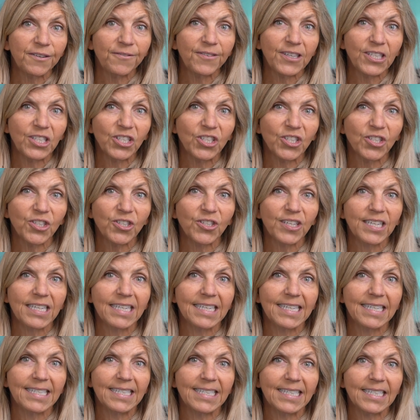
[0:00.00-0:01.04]
feature
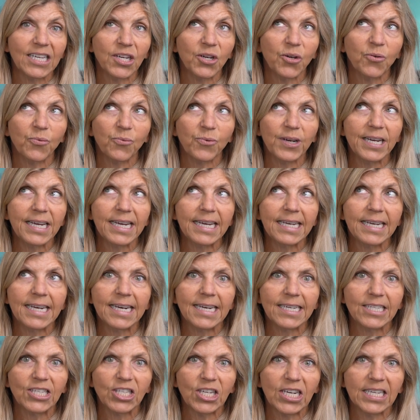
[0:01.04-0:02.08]
is grade
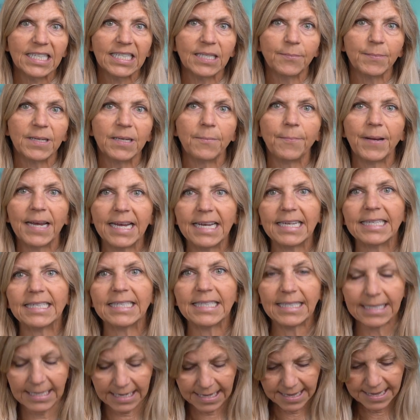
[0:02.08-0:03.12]
adjustment
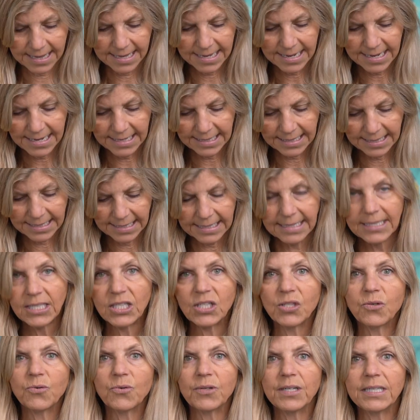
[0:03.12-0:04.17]
pace. This
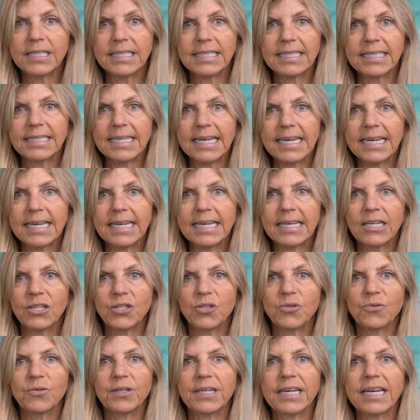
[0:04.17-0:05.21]
is going to take
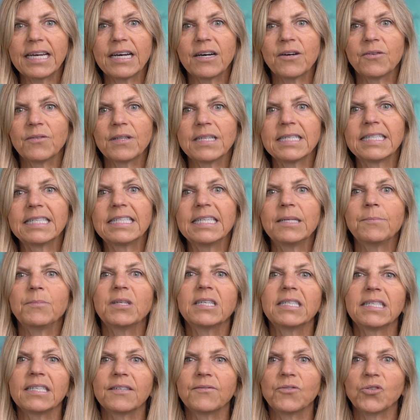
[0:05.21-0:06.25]
into account the
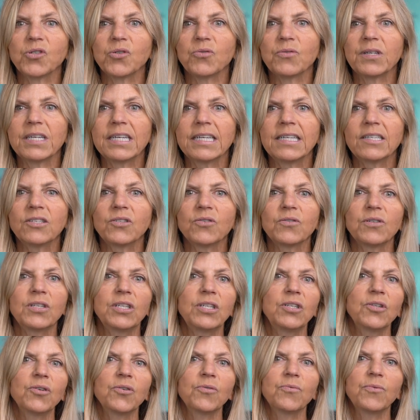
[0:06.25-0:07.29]
steepness of terrain
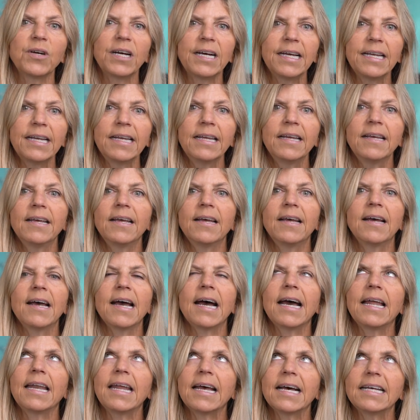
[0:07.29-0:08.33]
during your run
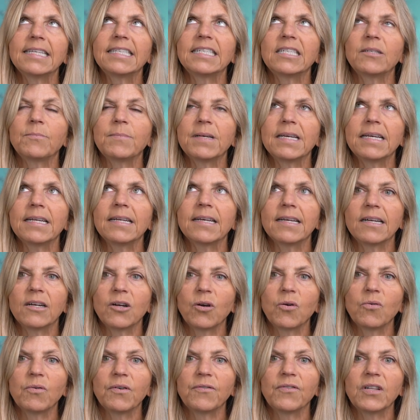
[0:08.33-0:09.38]
and estimate an
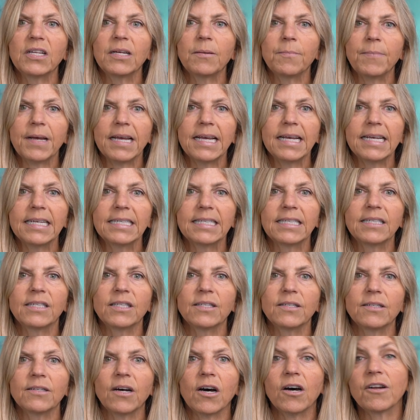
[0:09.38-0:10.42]
equivalent pace
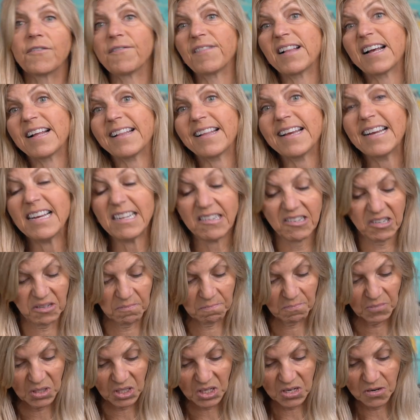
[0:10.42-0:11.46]
on flat land.
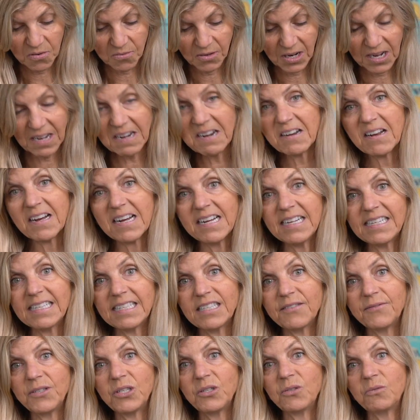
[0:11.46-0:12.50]
So kind of nice
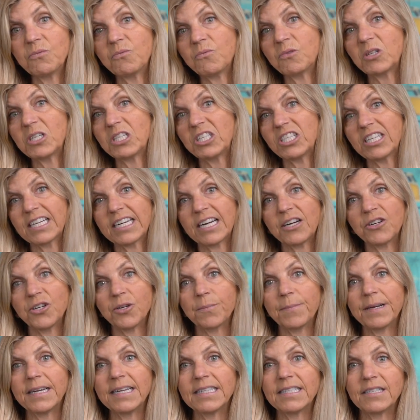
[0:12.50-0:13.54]
if you want to check out your
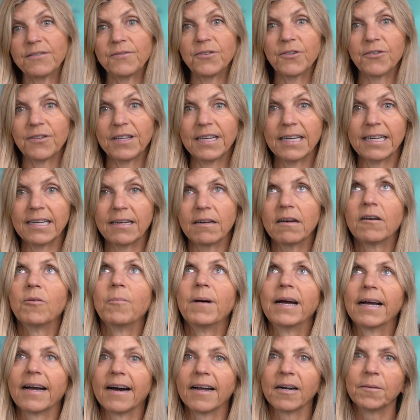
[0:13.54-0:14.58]
pace. If you're thinking, oh
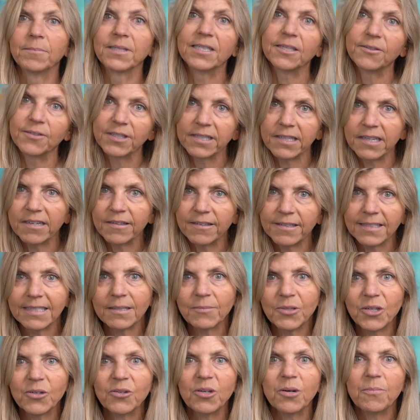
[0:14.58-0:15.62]
my God, I'm so slow because
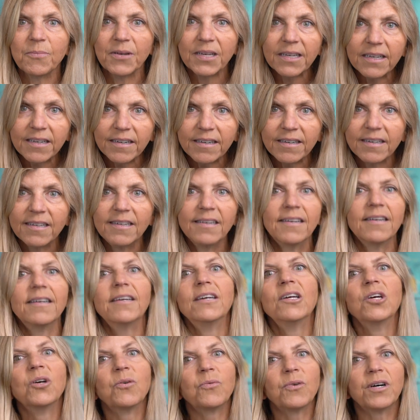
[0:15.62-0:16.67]
I'm going uphill,
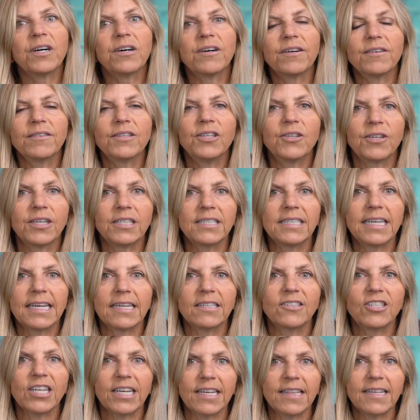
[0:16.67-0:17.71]
well, you can
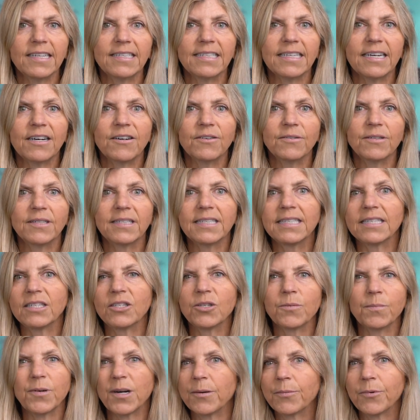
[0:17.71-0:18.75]
check this out and see
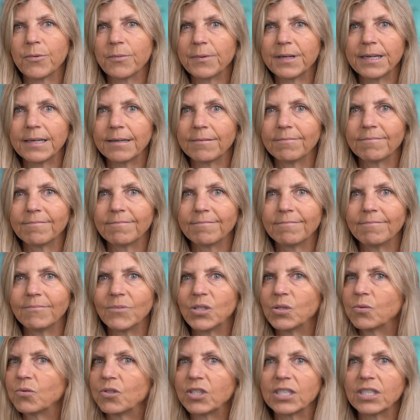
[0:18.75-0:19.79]
you're probably doing